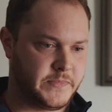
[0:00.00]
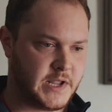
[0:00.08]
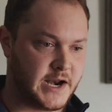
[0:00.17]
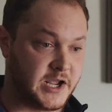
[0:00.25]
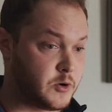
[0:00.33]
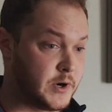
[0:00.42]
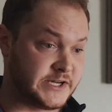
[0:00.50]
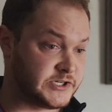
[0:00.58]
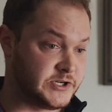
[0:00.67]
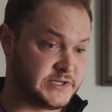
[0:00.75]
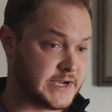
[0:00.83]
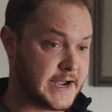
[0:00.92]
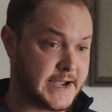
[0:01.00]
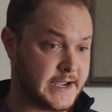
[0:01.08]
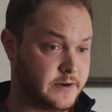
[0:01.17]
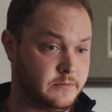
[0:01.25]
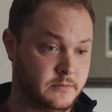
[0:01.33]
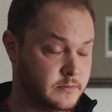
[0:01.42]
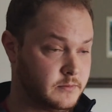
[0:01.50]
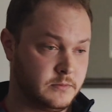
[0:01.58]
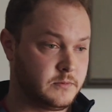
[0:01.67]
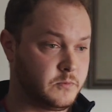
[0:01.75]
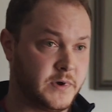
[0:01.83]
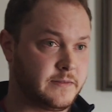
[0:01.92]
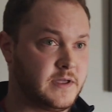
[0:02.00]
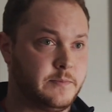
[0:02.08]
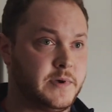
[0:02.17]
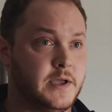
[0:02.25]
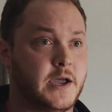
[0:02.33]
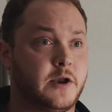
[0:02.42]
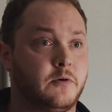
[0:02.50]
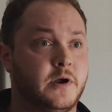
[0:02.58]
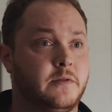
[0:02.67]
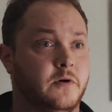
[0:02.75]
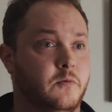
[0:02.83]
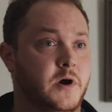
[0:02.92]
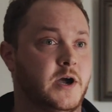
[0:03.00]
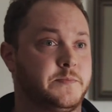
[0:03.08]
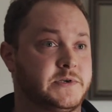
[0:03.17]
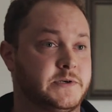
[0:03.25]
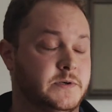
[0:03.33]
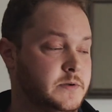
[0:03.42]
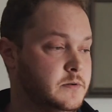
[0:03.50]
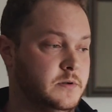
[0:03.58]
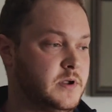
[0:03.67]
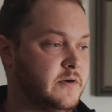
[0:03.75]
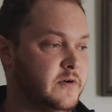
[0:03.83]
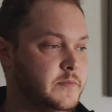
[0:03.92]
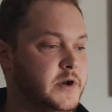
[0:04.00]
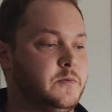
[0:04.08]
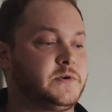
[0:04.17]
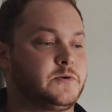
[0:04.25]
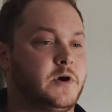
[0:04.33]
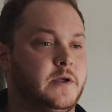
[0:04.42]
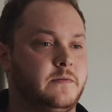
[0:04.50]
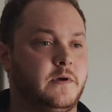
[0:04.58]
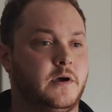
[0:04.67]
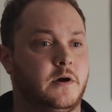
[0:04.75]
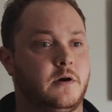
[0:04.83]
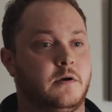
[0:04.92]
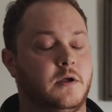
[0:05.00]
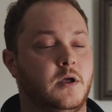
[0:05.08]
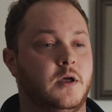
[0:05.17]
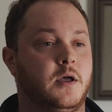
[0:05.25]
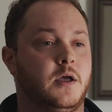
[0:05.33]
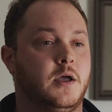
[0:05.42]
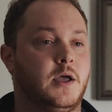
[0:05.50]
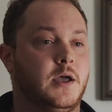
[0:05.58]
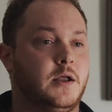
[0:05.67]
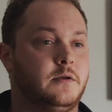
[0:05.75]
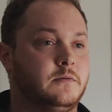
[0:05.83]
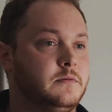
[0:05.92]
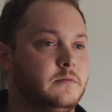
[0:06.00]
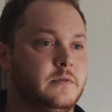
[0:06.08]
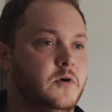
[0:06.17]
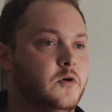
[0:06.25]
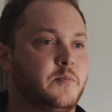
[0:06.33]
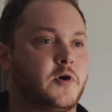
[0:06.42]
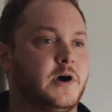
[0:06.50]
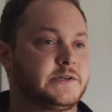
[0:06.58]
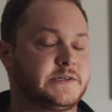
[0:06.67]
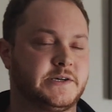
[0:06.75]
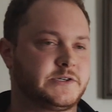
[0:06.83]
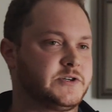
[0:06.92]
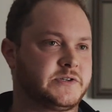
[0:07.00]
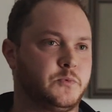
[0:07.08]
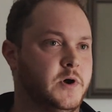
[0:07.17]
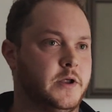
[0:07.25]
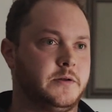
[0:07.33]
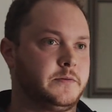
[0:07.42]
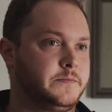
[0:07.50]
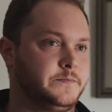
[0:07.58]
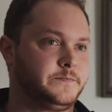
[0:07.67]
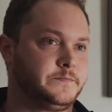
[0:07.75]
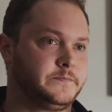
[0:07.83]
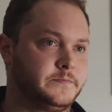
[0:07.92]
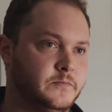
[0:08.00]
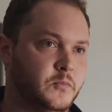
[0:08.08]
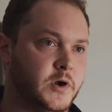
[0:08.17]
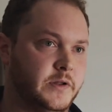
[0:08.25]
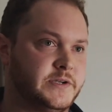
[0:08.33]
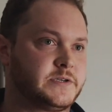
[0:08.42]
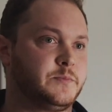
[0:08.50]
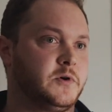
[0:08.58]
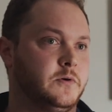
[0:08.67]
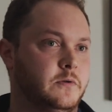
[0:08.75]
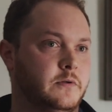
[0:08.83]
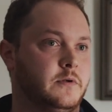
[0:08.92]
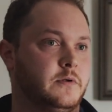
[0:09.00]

Any questions I had with EP Henry, their reps, everybody was right there, and the whole process just went really smooth.